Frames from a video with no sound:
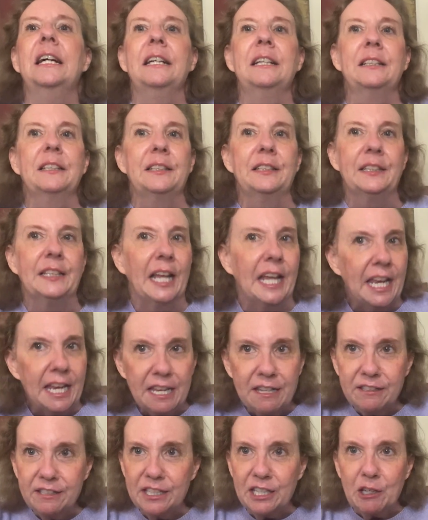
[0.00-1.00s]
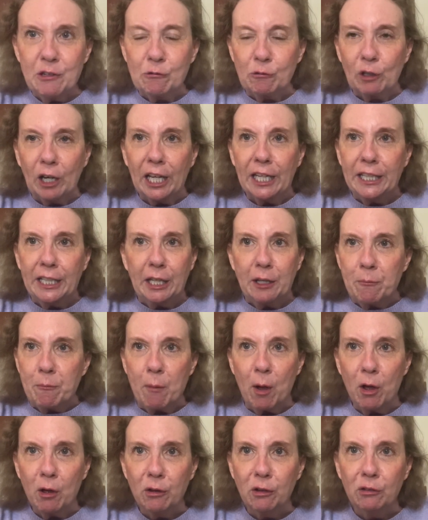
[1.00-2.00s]
writing
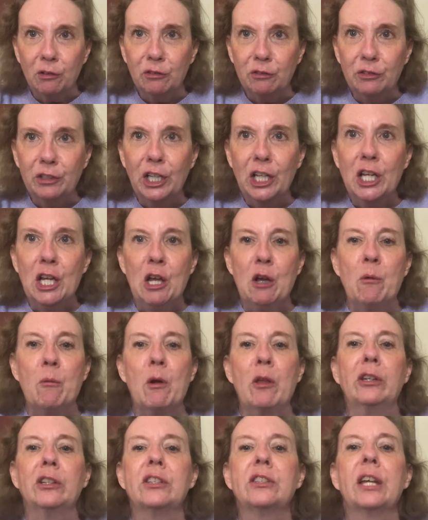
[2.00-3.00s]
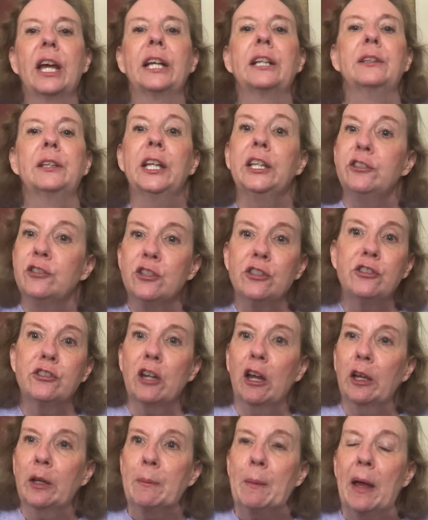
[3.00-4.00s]
mode, whether it's like, let's just
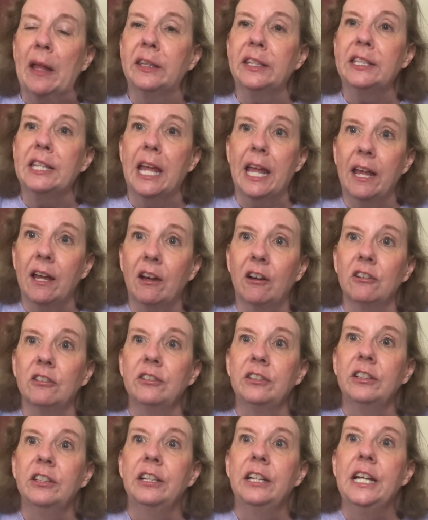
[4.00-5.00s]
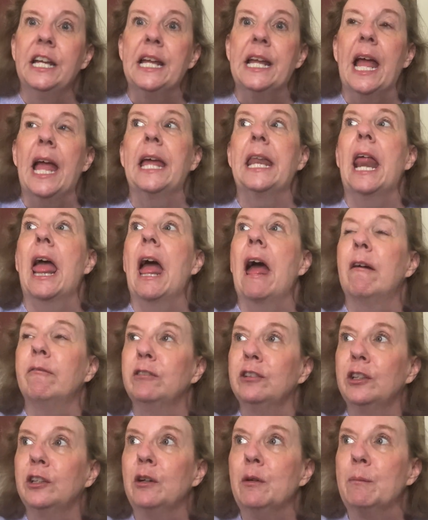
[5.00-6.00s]
talk about the town and have a
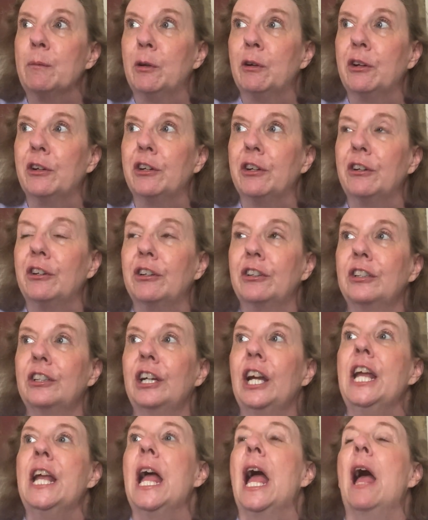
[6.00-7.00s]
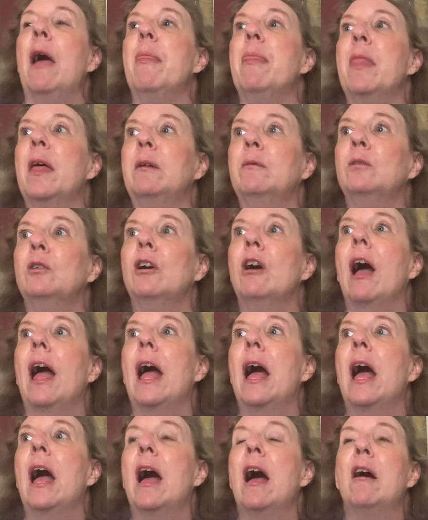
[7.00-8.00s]
little murder, and then we'll
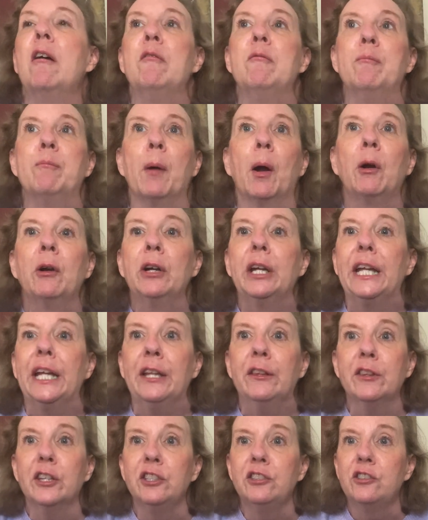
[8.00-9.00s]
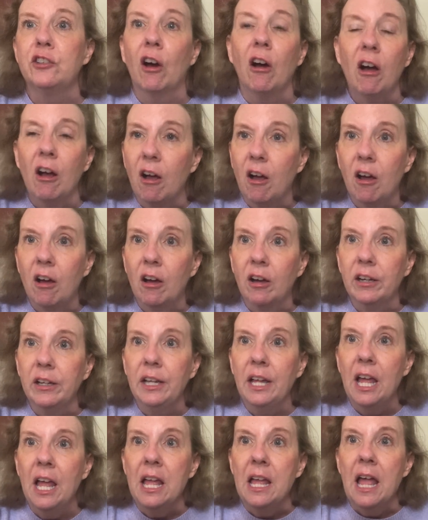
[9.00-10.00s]
have Barney the
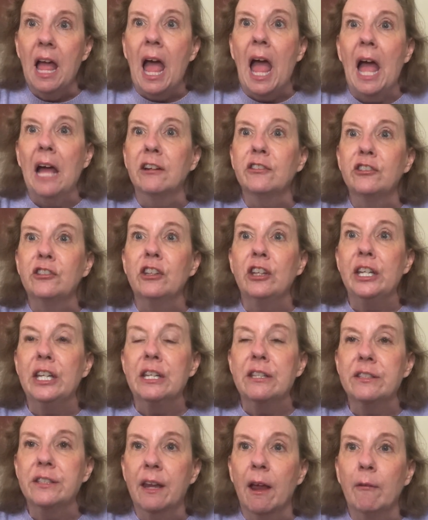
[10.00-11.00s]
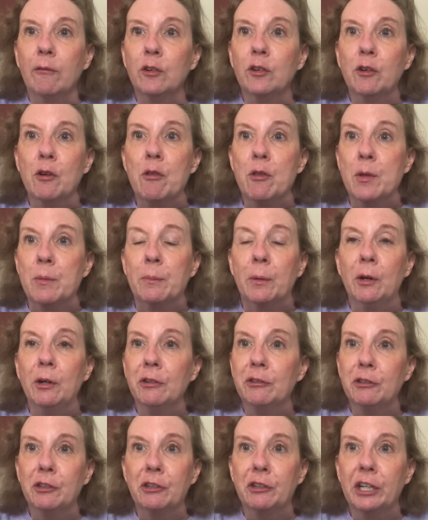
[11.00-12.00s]
dog actually discover who the
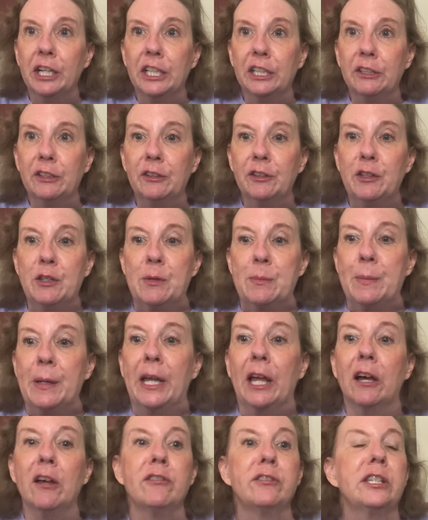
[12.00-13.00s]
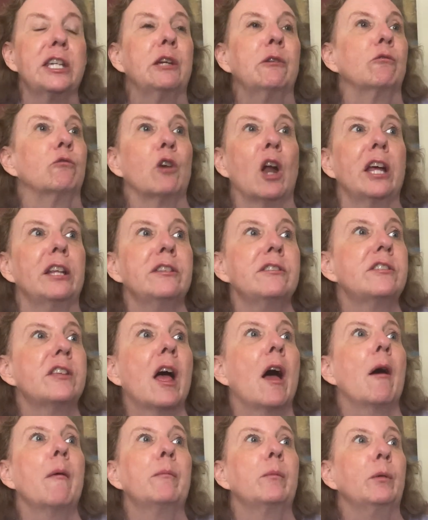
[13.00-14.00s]
murderer is because he runs
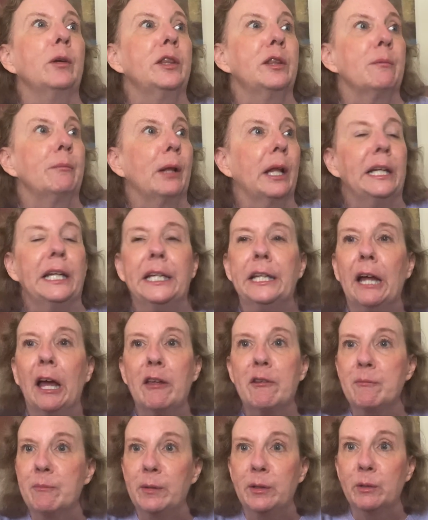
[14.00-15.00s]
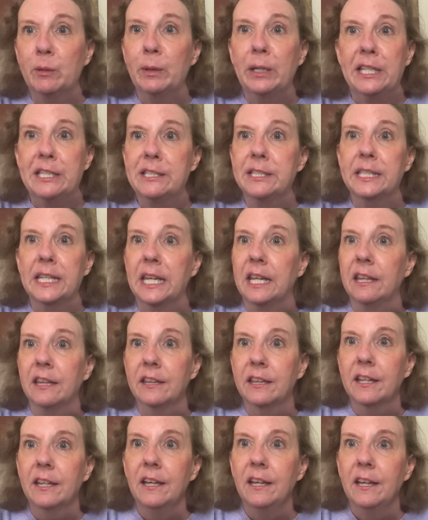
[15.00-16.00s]
up with the bloody knife between his teeth.